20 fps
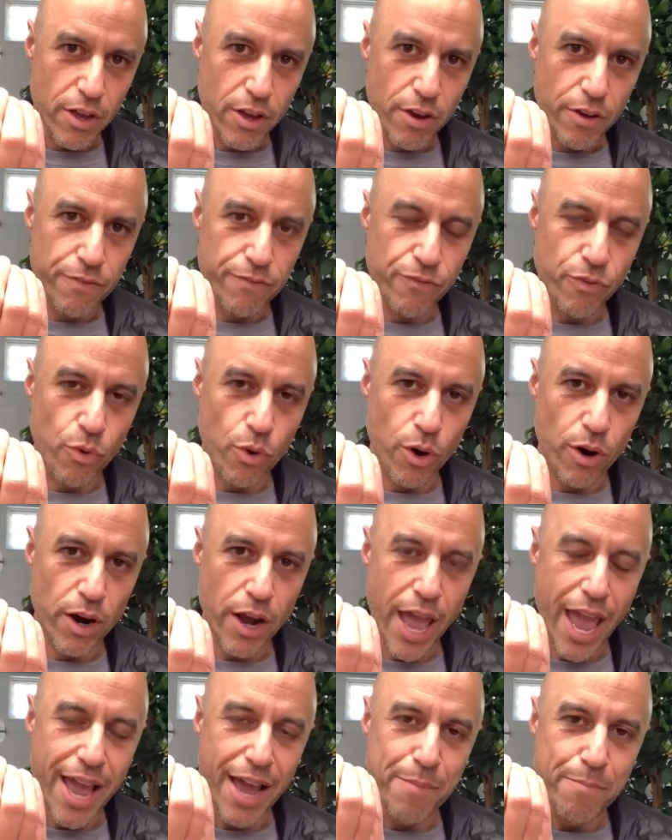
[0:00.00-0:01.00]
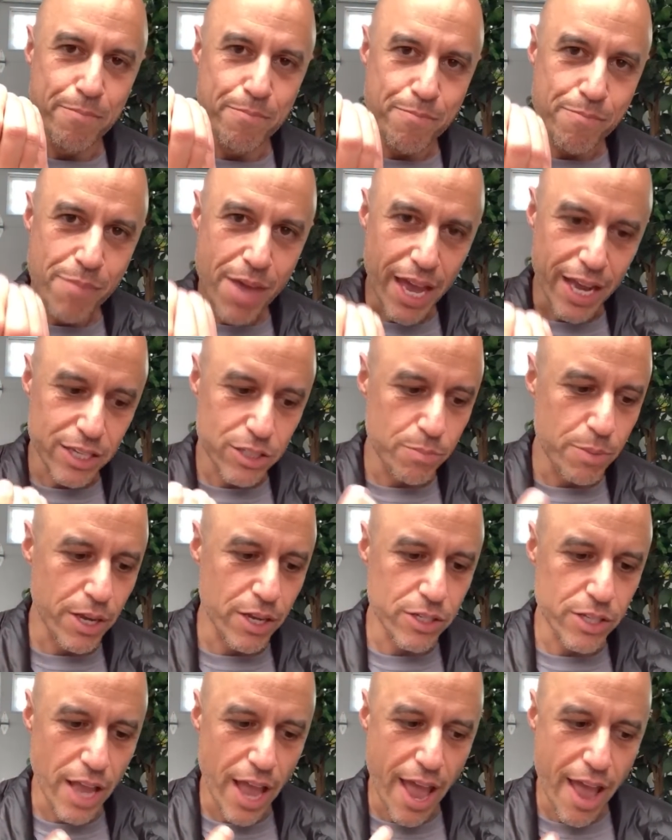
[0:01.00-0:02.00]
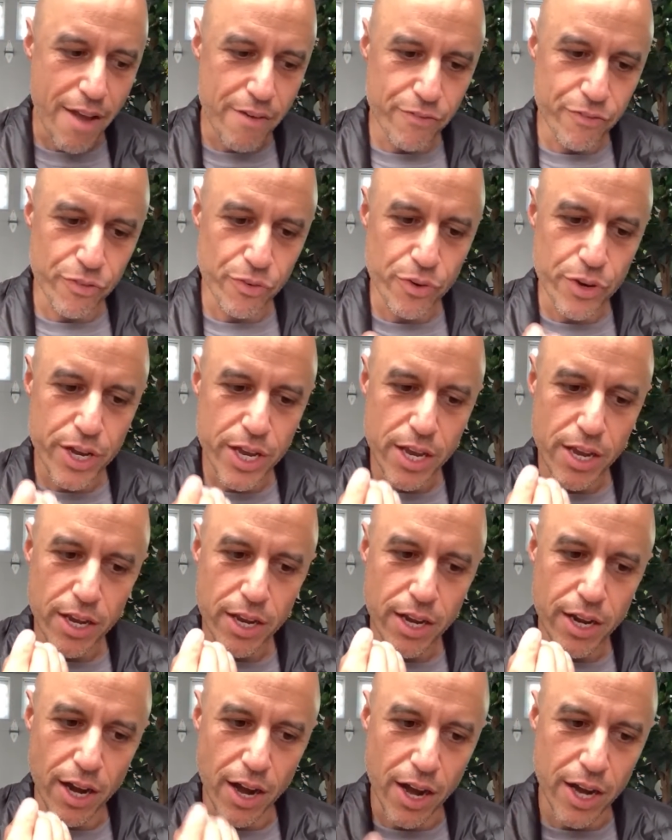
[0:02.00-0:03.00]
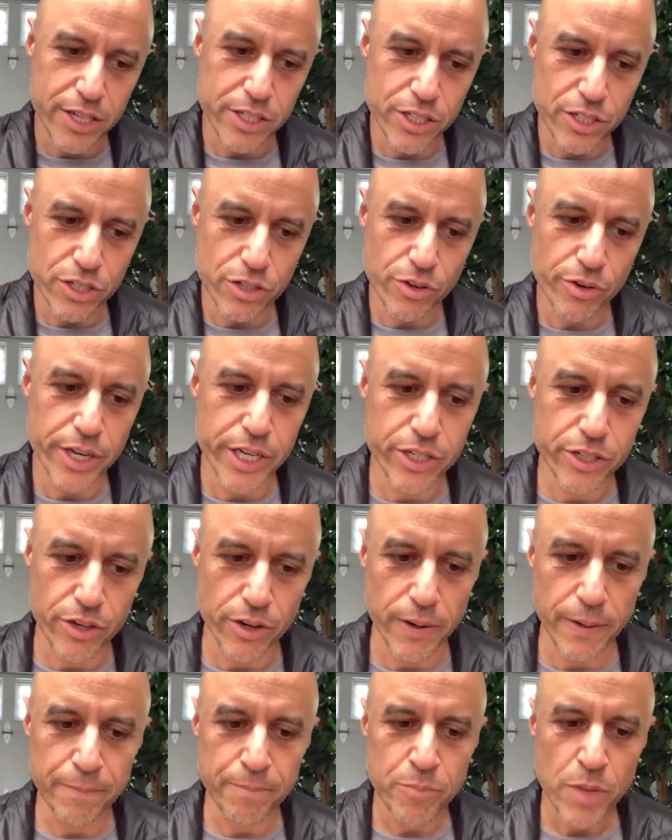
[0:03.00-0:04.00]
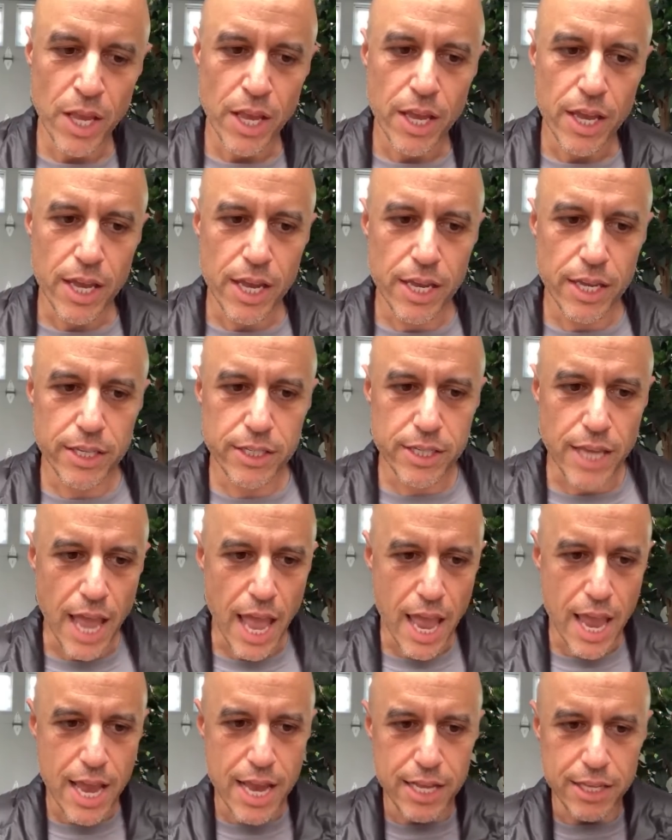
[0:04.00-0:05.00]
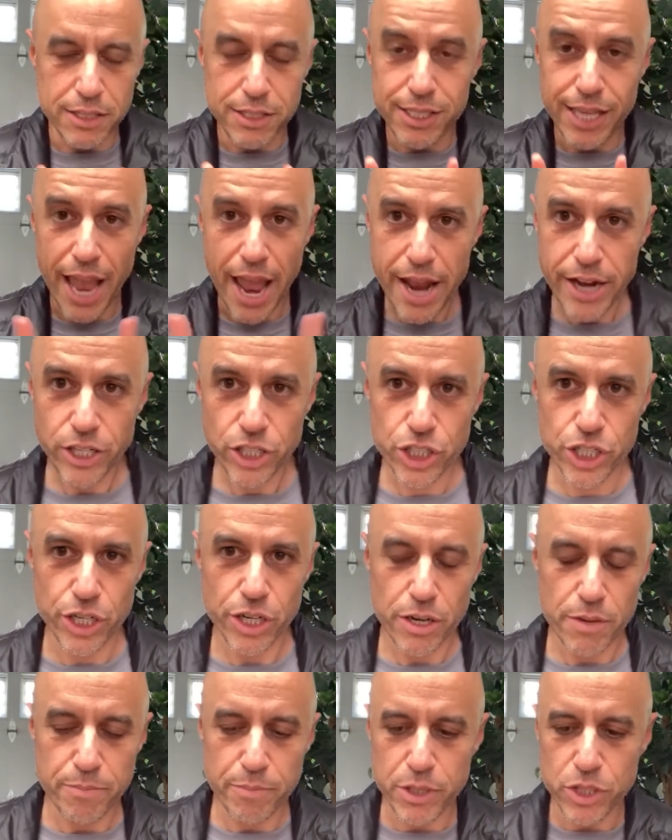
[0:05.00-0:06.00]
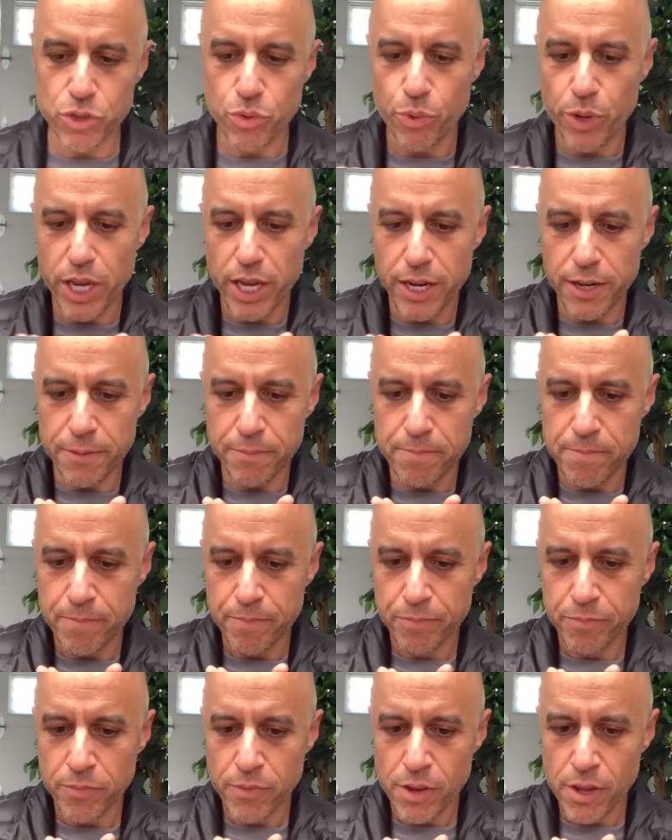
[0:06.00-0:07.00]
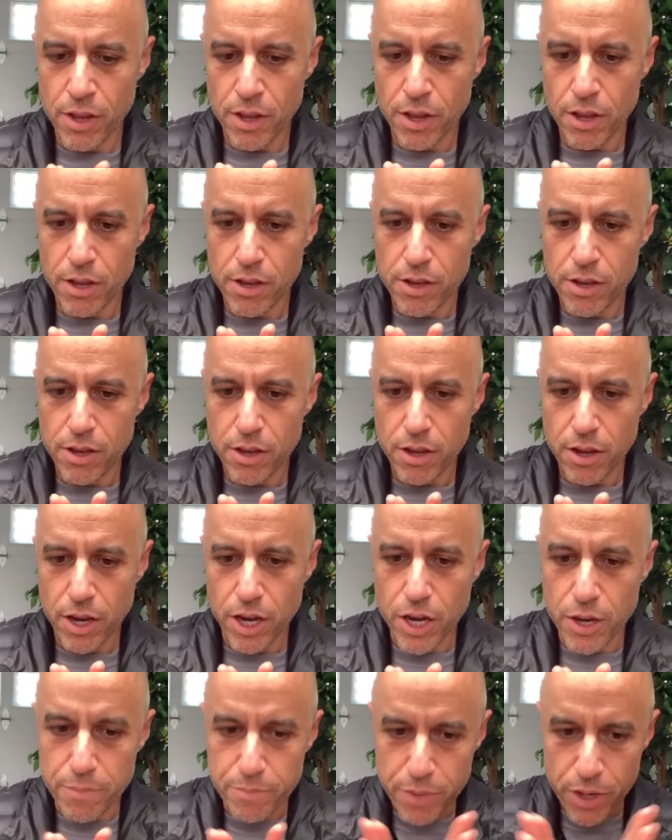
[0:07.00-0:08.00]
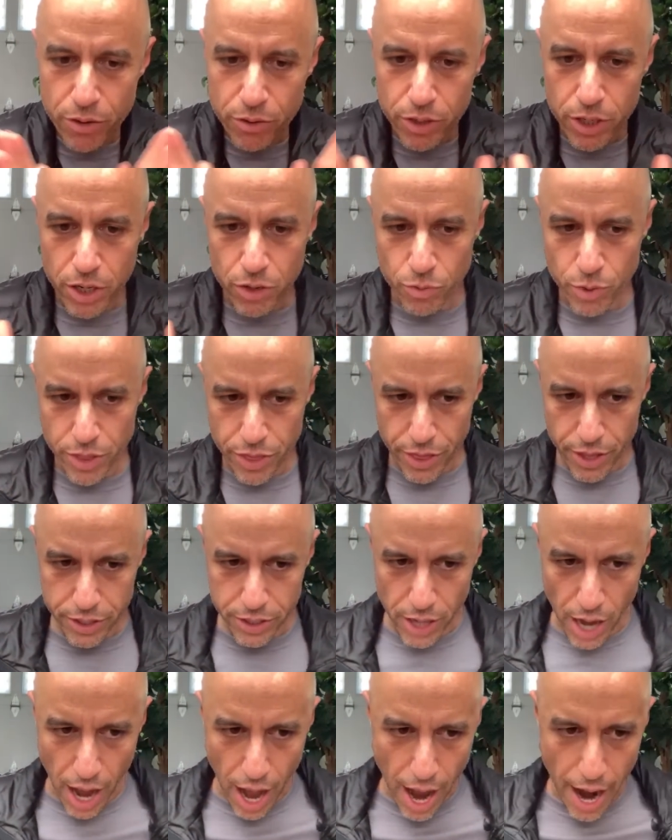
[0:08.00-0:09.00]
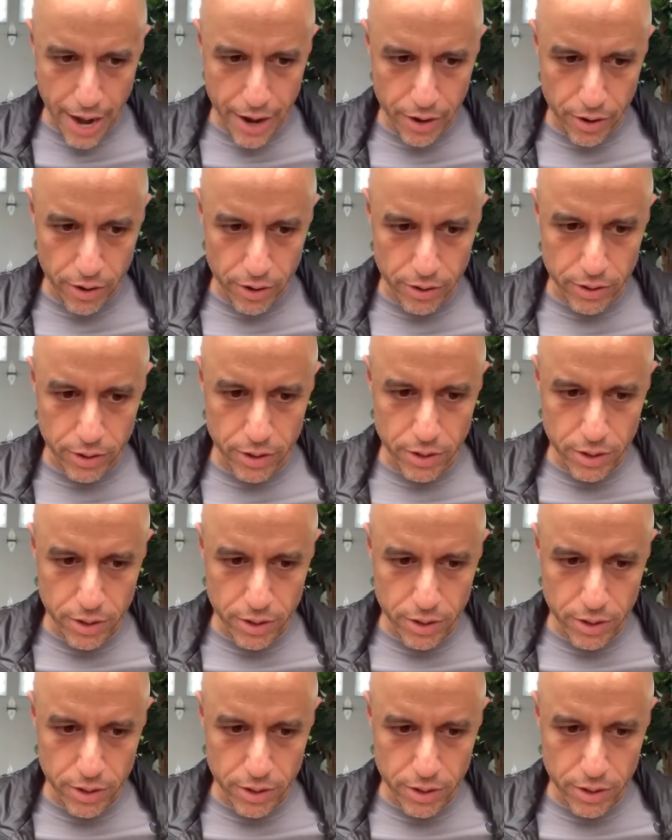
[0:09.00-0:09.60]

for a mix, because every conscious creature is in tension between communion with this higher